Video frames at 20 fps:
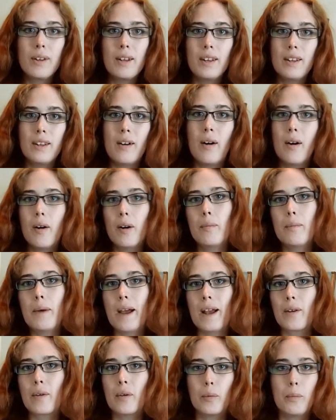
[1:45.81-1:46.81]
than the
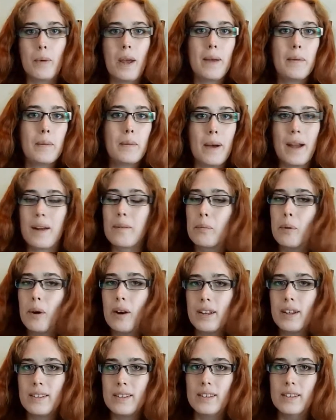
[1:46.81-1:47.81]
hardback or paperback
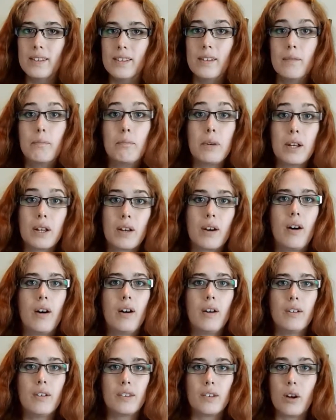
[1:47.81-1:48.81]
prices
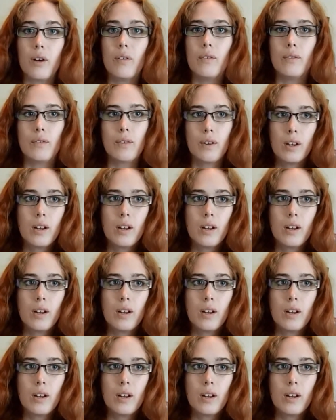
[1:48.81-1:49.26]
because of